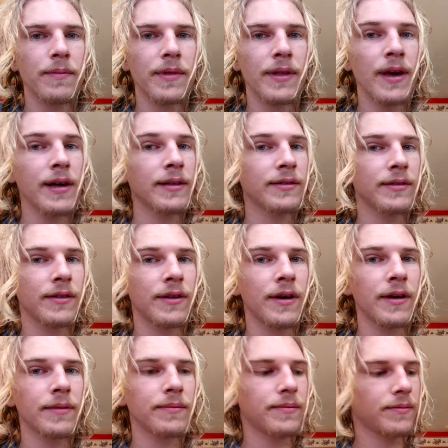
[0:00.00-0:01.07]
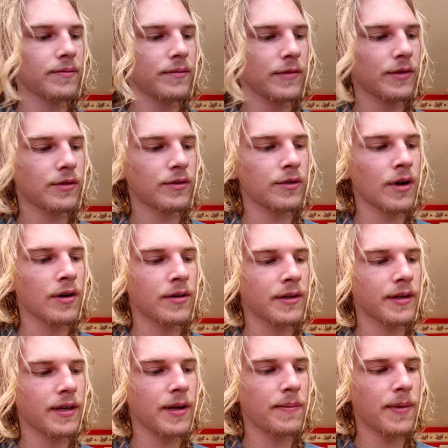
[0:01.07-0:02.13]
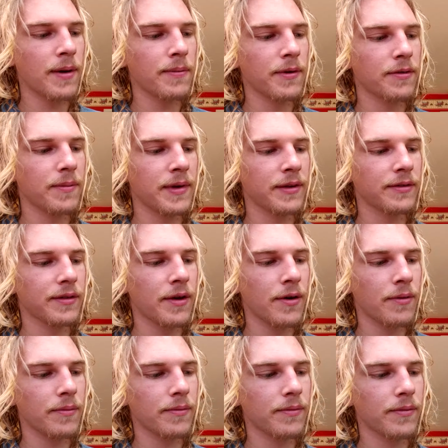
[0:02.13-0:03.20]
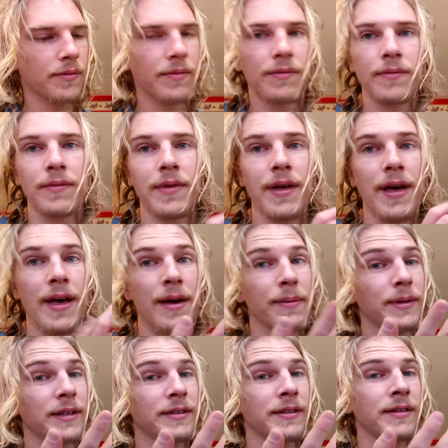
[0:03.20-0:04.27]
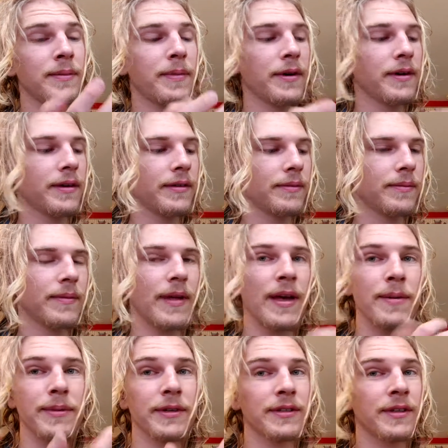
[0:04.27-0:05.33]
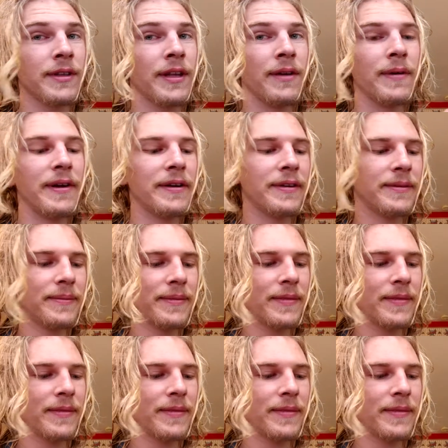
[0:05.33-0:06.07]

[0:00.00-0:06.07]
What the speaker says: Yeah, it's not struggling to keep up with me, so A+ on the book, A+ on the e-reader.